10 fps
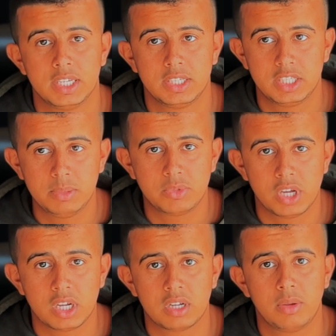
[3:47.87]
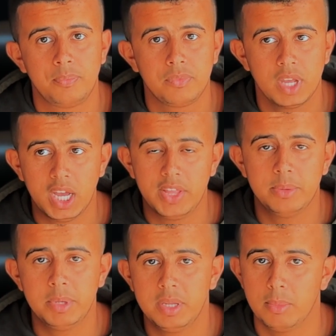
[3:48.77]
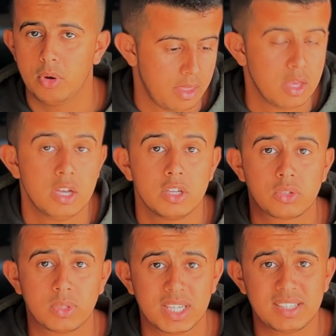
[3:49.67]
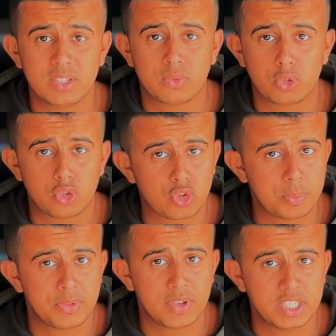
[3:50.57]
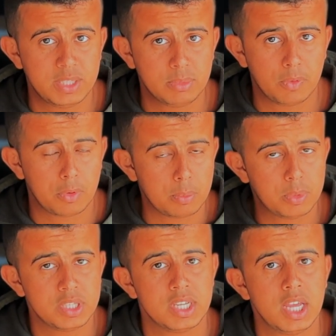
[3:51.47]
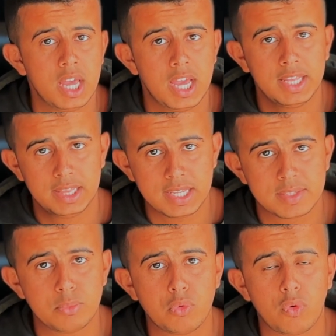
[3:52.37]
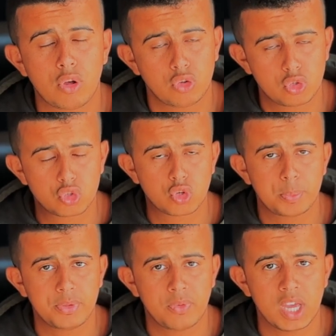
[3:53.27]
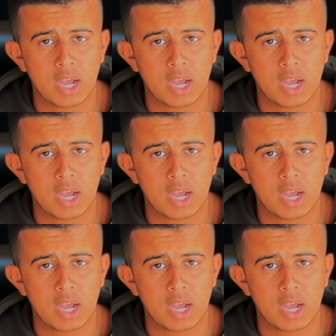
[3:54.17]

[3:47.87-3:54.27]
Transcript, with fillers: Theme Check and many more. So that's it for the Shopify theme development and let's move on to the Shopify app